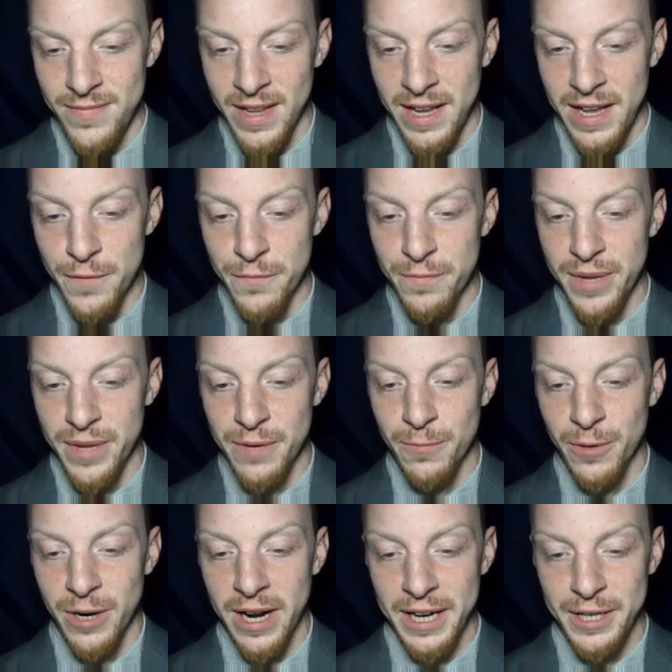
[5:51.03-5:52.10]
If men
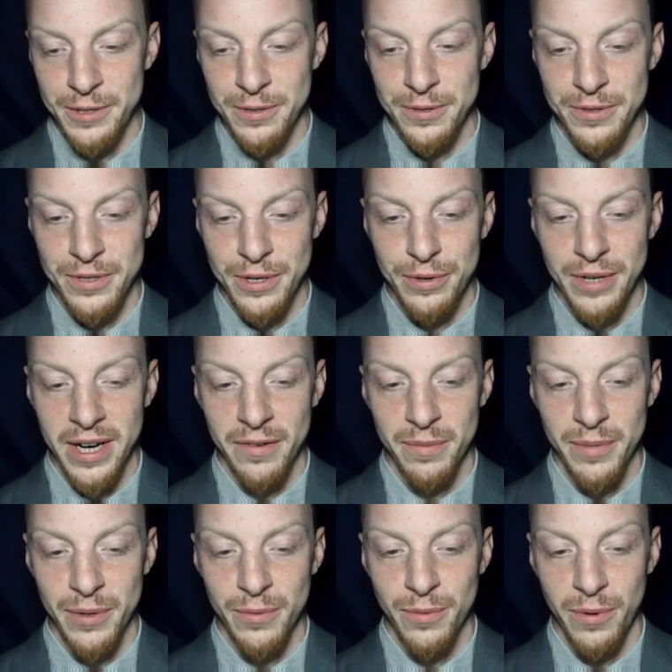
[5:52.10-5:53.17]
were angels, no
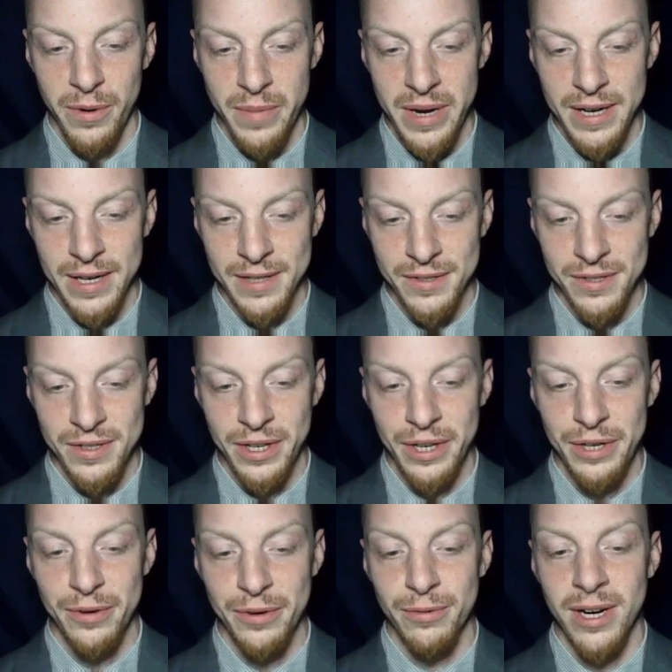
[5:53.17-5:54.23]
government would be necessary.
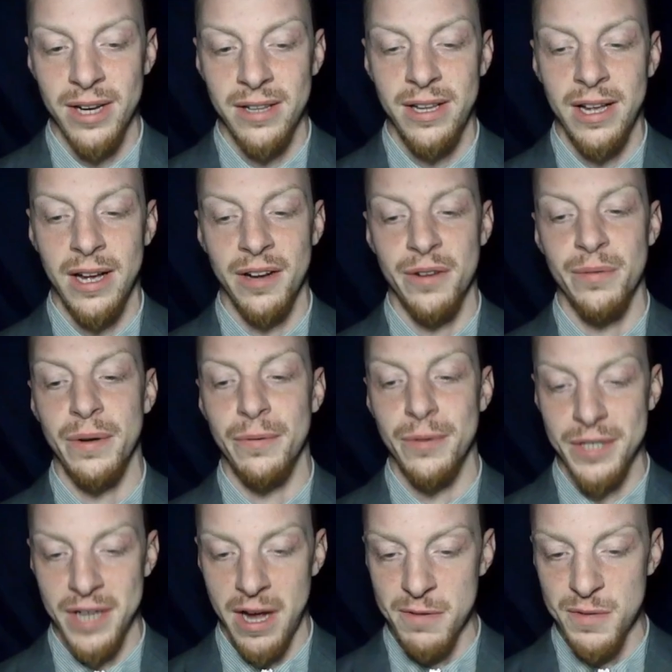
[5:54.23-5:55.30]
Directly echoing
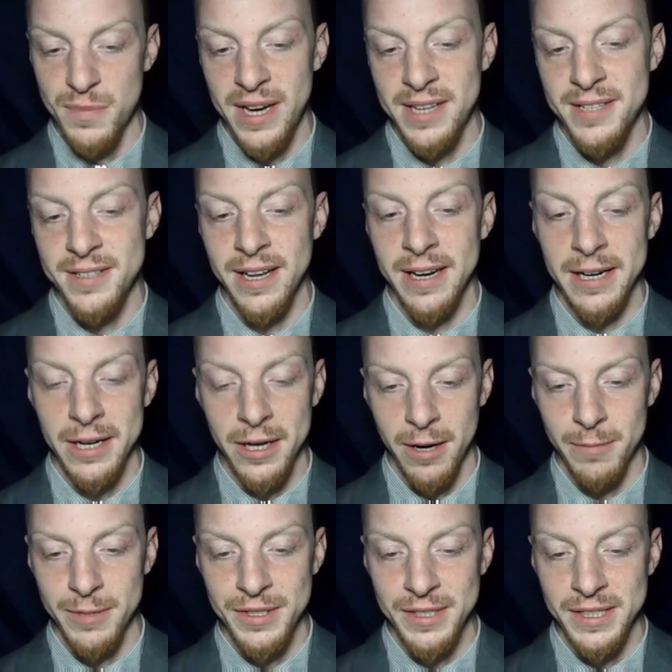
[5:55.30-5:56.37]
what Thomas Paine said in
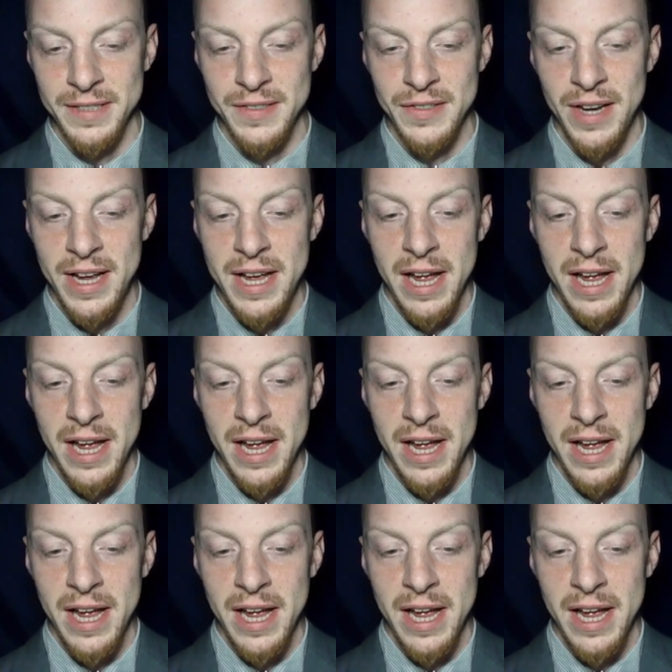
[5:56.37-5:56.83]
Common Sense.